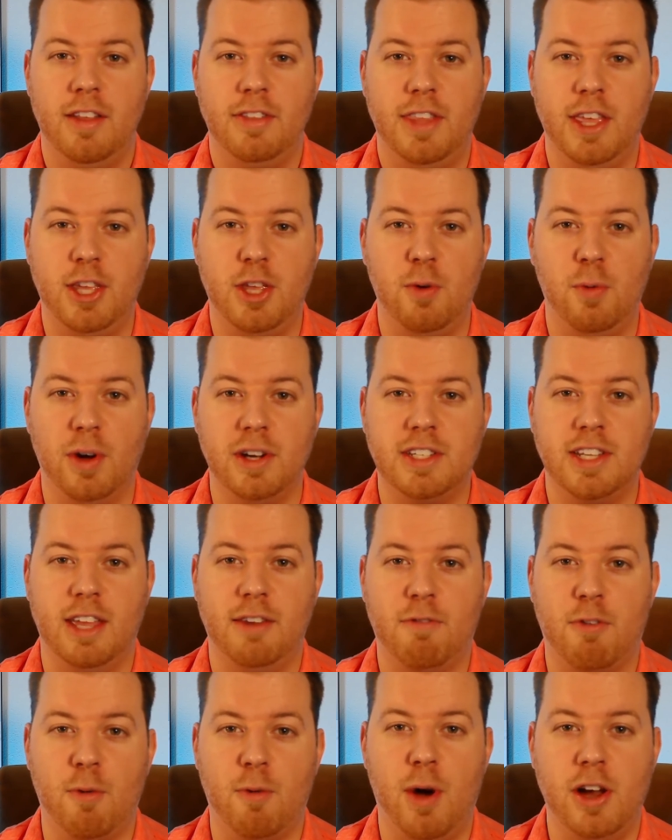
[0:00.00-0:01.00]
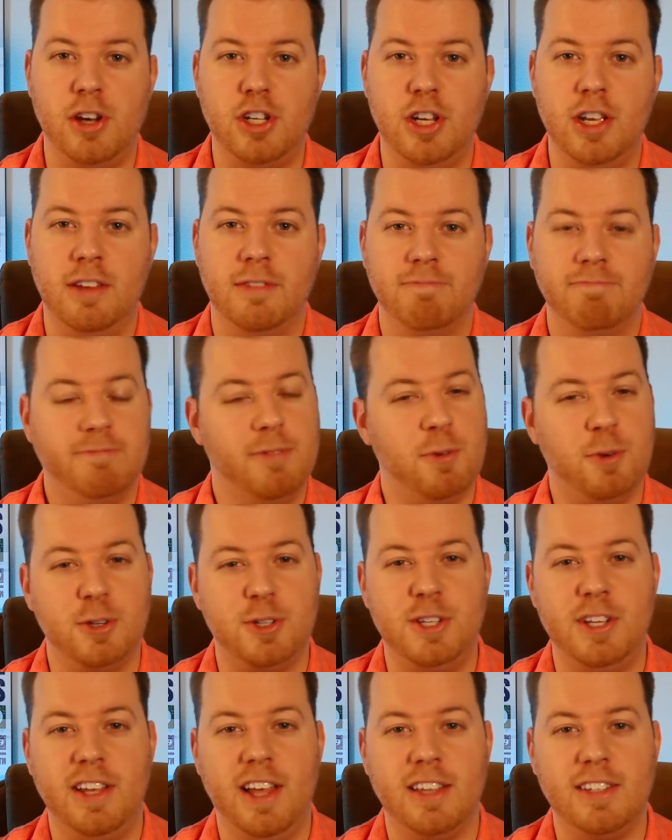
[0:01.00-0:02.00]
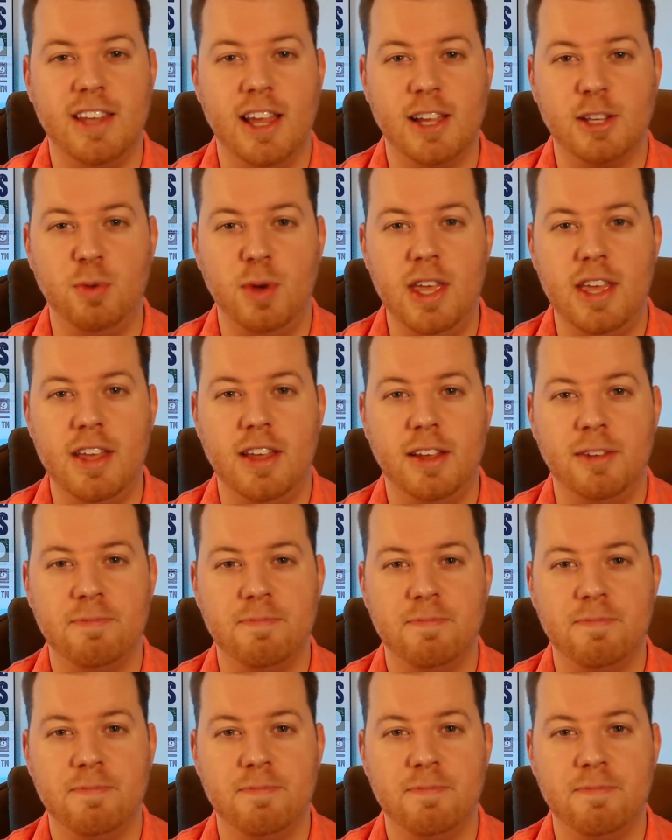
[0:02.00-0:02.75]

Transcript: Thank you once again for watching. We'll see you guys next week.